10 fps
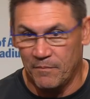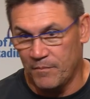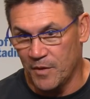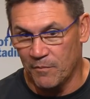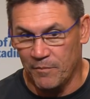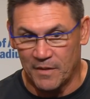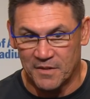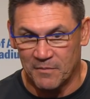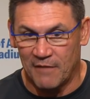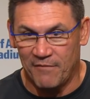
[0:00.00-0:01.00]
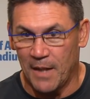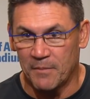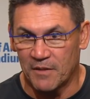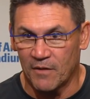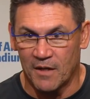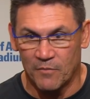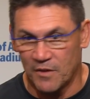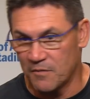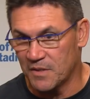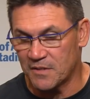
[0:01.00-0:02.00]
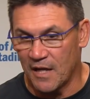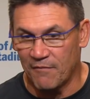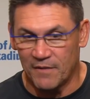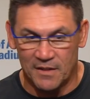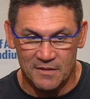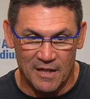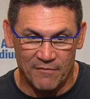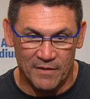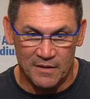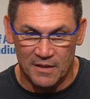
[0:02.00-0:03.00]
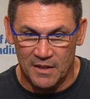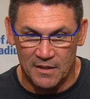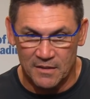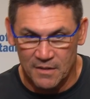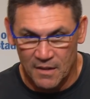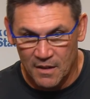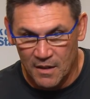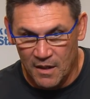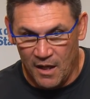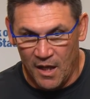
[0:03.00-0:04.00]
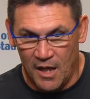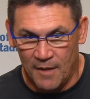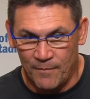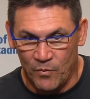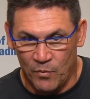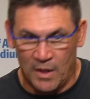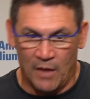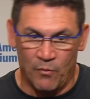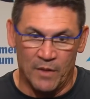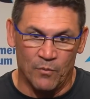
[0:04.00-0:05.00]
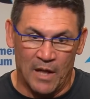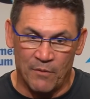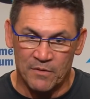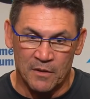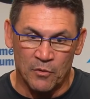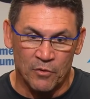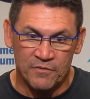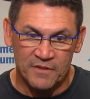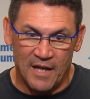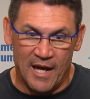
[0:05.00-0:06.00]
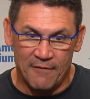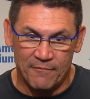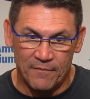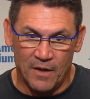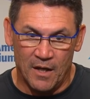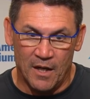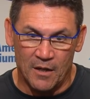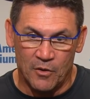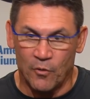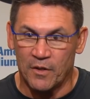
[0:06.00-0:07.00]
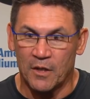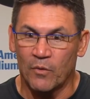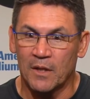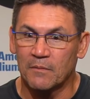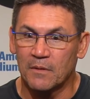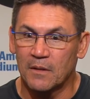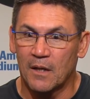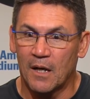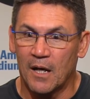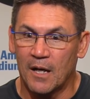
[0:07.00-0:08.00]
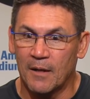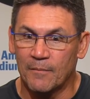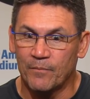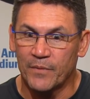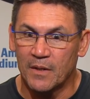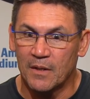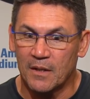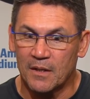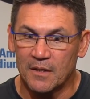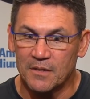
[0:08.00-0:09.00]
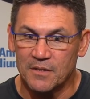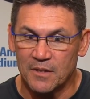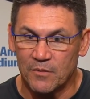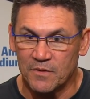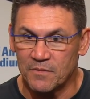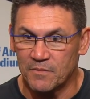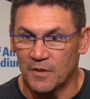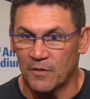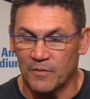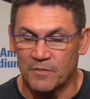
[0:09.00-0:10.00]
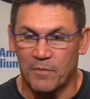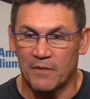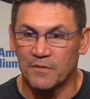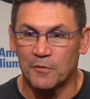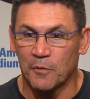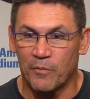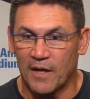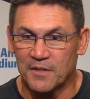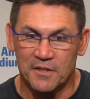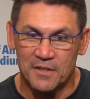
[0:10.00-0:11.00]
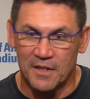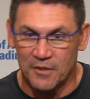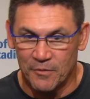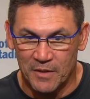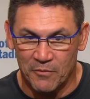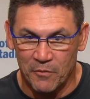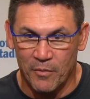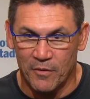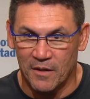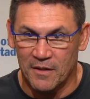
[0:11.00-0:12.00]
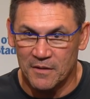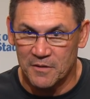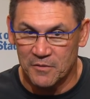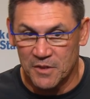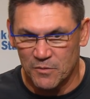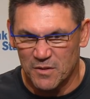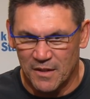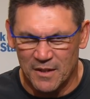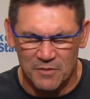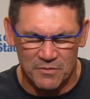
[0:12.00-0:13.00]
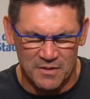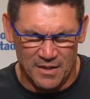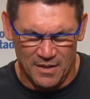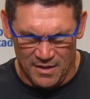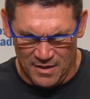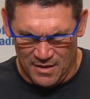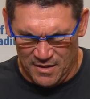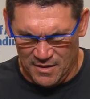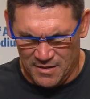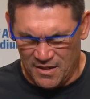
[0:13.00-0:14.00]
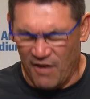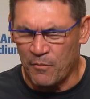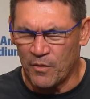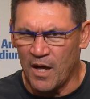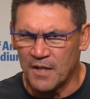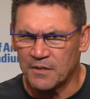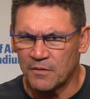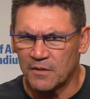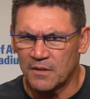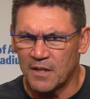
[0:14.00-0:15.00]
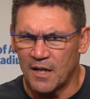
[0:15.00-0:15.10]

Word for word: you know, parts of my family have gone, whether it be Stephanie and the kids. When I was on North staff, Courtney went because she was, you know, it was part of a school project. She had to do a big report on it too. She was, I think she was a sophomore in high school at the